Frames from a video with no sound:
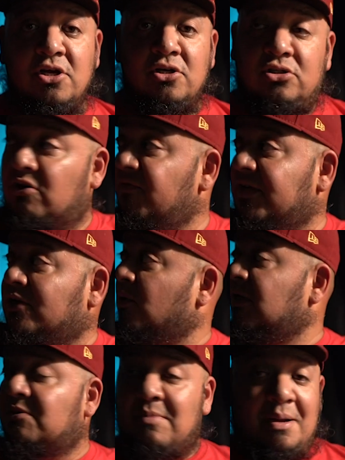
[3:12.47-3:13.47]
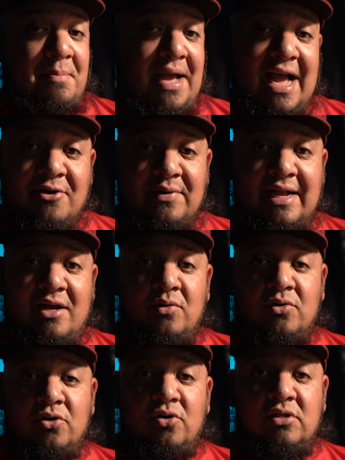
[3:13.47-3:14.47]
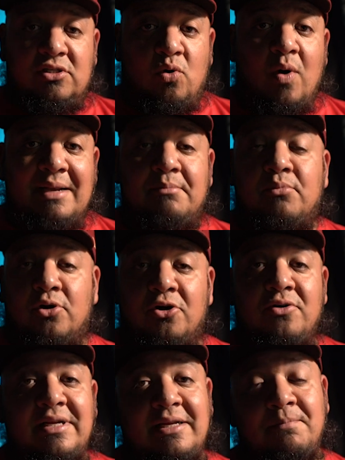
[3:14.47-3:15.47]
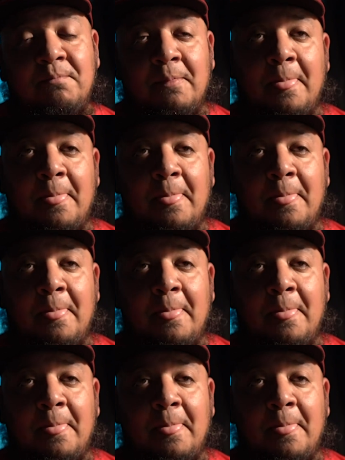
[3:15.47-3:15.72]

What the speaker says: So if you notice, my background looks quite blurry.